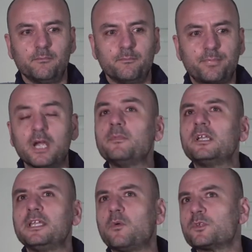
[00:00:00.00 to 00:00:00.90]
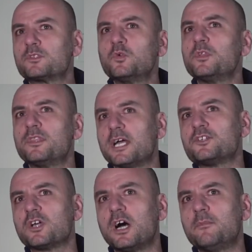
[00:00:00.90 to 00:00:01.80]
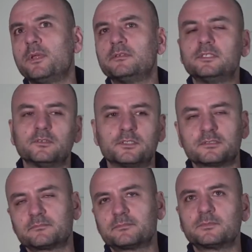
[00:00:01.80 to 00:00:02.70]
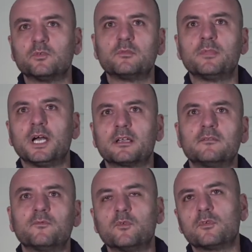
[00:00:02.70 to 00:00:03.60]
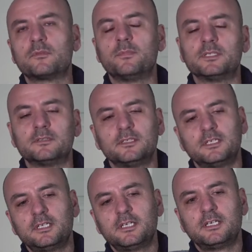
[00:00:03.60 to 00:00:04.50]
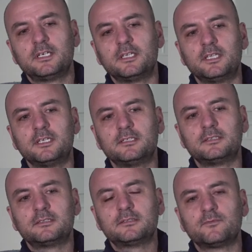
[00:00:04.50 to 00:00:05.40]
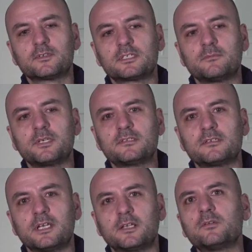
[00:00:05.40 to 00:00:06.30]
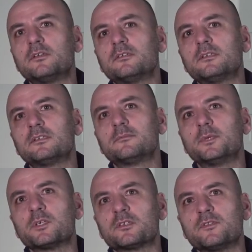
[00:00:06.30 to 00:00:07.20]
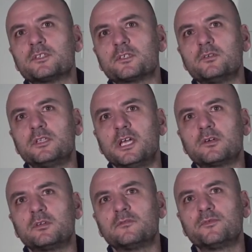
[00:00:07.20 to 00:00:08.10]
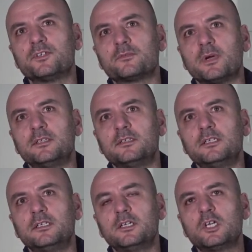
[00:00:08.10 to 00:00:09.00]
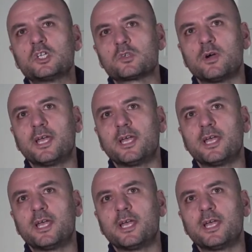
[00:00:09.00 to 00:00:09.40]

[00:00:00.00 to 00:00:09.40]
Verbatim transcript: primarily I was doing that job and you know just going back and forth. But and then for some reason I couldn't because of the security I couldn't finish my degree. So I